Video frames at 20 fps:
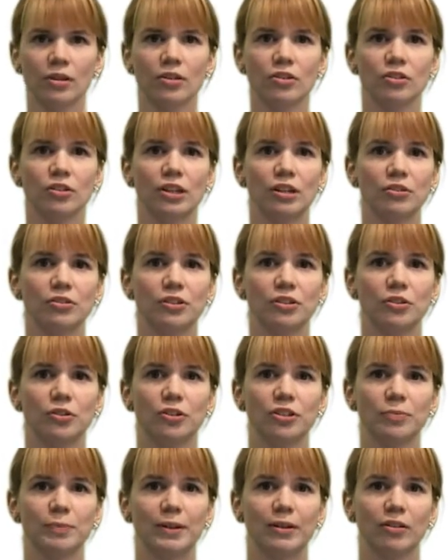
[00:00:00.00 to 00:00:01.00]
So here's the
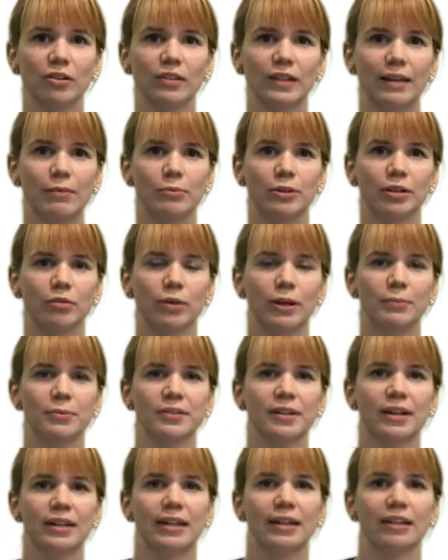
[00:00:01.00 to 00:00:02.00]
Norris Medical Library
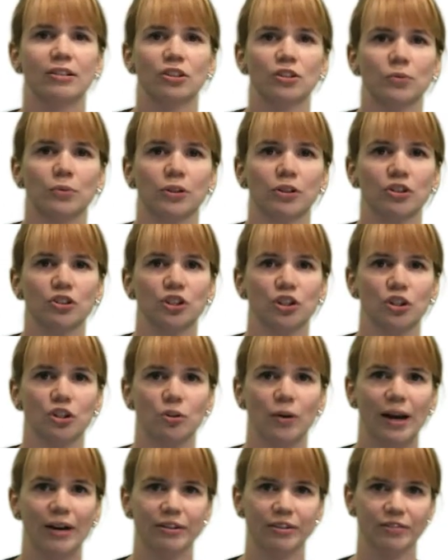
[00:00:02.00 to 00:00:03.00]
website, and I just want to show
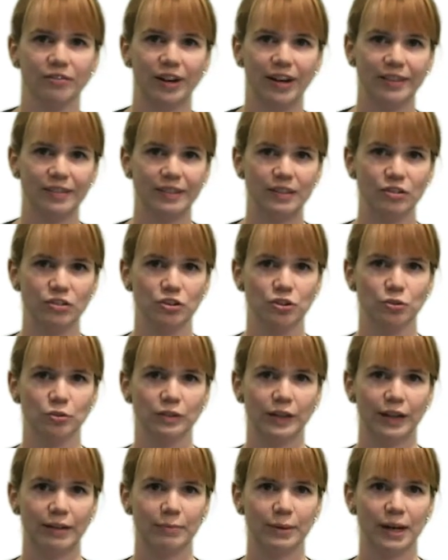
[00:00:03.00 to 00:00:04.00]
you how to find these two
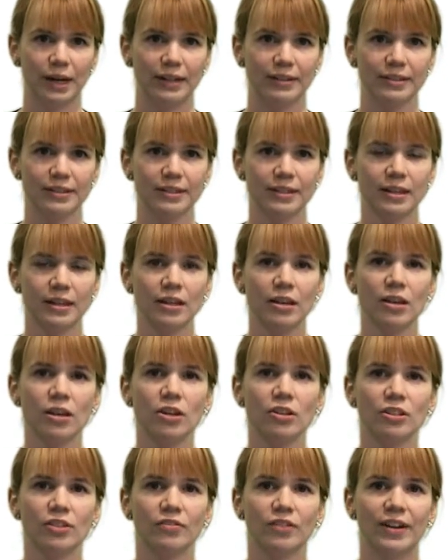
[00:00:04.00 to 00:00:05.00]
LibGuides.
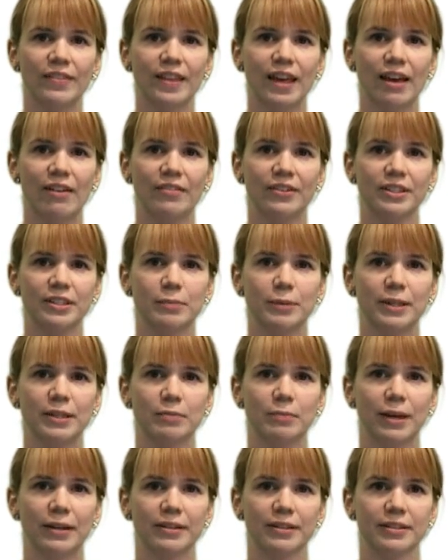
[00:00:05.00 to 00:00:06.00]
To find the
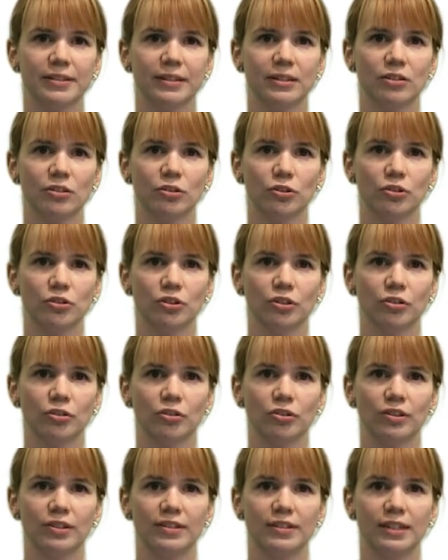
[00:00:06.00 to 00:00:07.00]
evidence-based medicine, you'll start
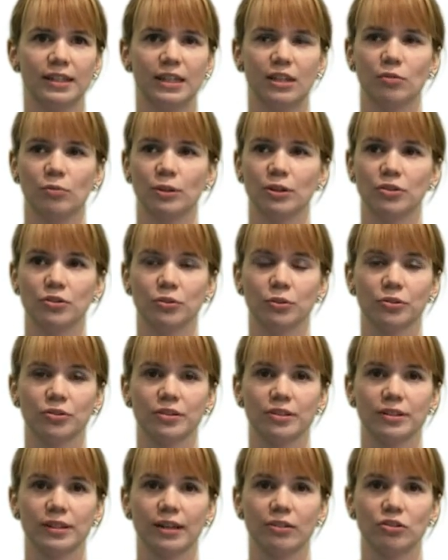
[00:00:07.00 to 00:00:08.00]
under this key
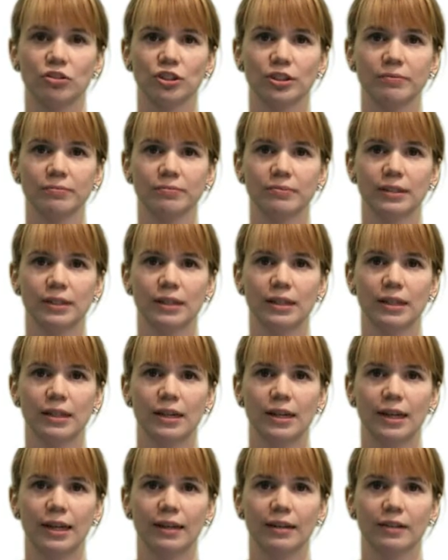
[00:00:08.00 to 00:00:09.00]
resources section
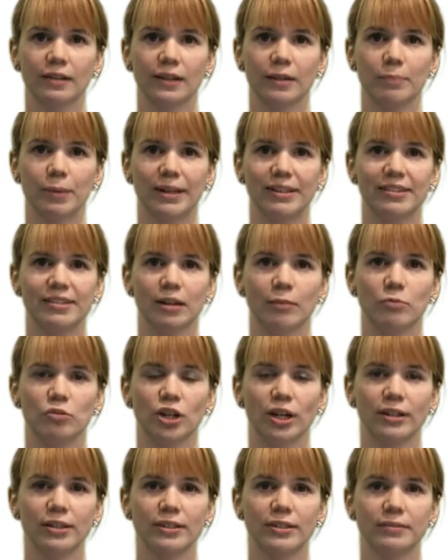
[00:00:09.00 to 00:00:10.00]
and click by
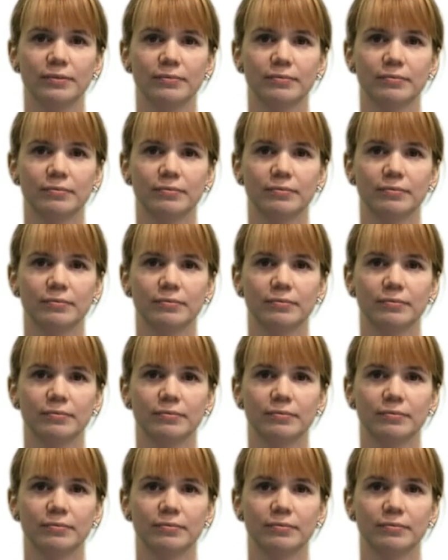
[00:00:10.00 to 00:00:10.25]
subject.